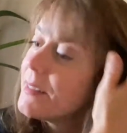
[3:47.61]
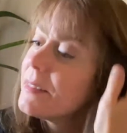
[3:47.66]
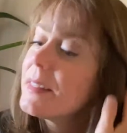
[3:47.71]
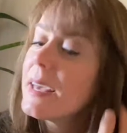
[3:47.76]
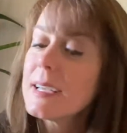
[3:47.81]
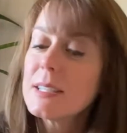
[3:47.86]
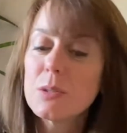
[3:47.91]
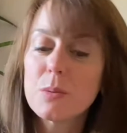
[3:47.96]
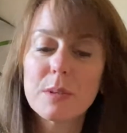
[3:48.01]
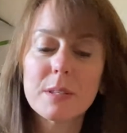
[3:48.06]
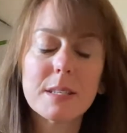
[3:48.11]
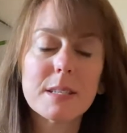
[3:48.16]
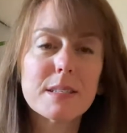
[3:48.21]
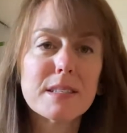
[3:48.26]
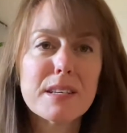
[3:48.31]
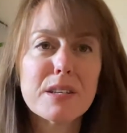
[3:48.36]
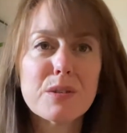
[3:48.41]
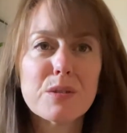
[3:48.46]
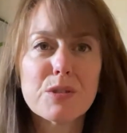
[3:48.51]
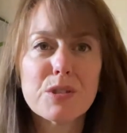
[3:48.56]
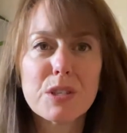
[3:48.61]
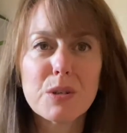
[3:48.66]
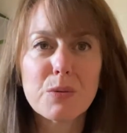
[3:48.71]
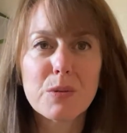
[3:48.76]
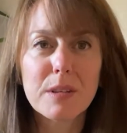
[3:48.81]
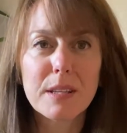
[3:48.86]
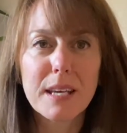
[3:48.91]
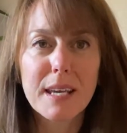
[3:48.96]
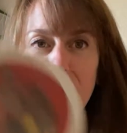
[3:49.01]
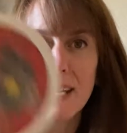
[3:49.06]
That's what this energy
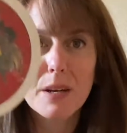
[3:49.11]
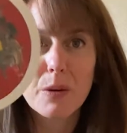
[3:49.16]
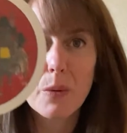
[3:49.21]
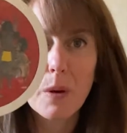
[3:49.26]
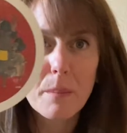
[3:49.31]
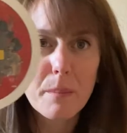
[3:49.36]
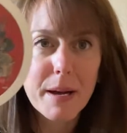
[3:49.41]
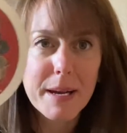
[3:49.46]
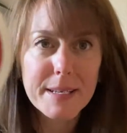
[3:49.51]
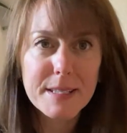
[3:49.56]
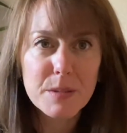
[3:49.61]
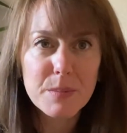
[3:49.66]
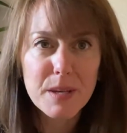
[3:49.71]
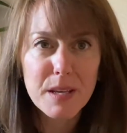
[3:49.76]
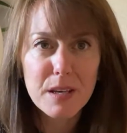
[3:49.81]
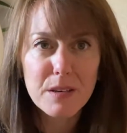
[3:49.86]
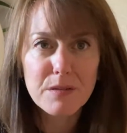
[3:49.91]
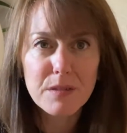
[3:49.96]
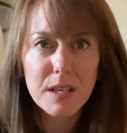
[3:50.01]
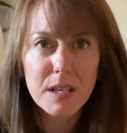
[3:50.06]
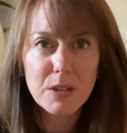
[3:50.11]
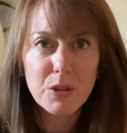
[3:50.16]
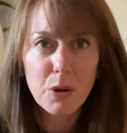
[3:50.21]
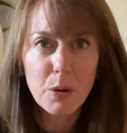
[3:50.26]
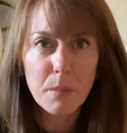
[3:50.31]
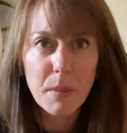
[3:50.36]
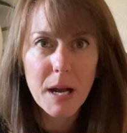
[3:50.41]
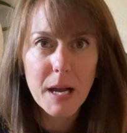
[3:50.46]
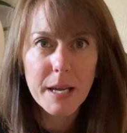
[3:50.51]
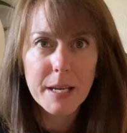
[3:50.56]
really kind of reminds me of, in your
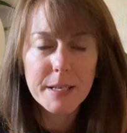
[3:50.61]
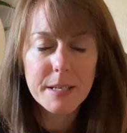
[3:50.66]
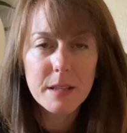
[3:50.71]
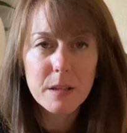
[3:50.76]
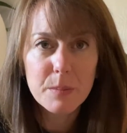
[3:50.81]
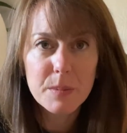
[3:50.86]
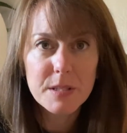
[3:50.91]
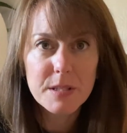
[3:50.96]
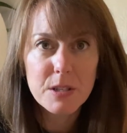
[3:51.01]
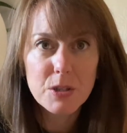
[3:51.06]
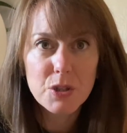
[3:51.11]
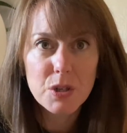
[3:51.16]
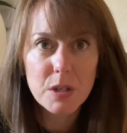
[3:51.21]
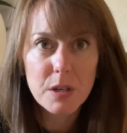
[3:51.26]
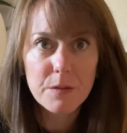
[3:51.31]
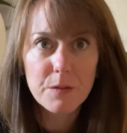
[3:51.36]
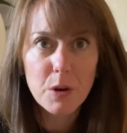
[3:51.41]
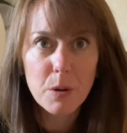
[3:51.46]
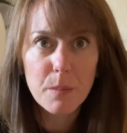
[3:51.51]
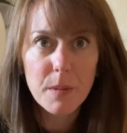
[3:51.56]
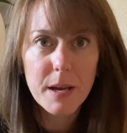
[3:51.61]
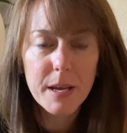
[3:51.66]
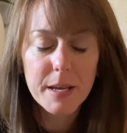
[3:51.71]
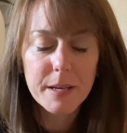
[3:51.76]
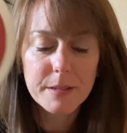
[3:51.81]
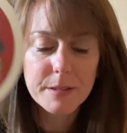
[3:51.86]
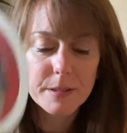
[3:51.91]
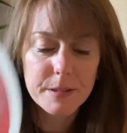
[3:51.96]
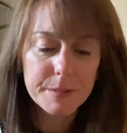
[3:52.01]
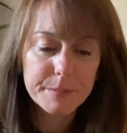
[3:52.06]
mind, in the position of your
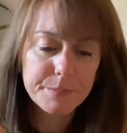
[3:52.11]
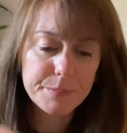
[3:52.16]
mind.